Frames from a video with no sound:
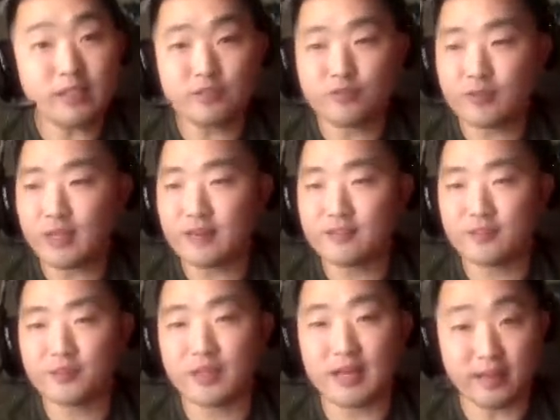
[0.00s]
just realized
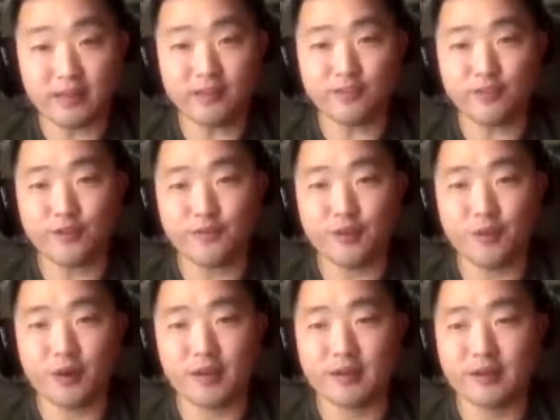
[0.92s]
something. It is
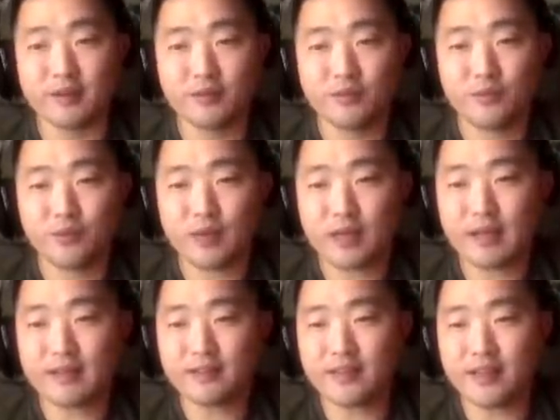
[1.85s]
2v1. Where the
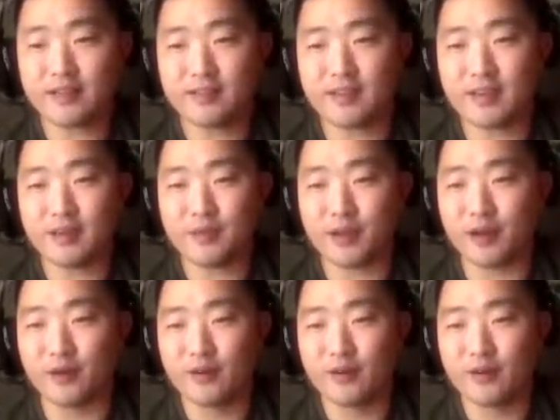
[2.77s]
heck did XEM go?